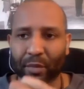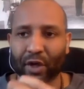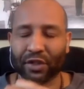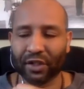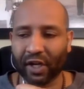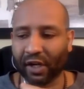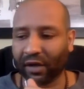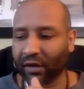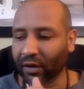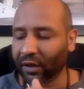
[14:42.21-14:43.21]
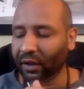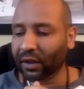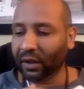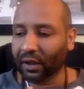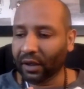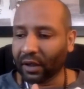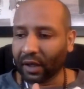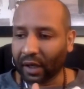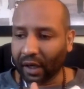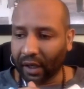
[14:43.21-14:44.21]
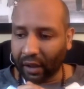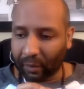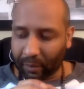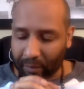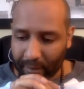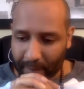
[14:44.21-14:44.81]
personnel um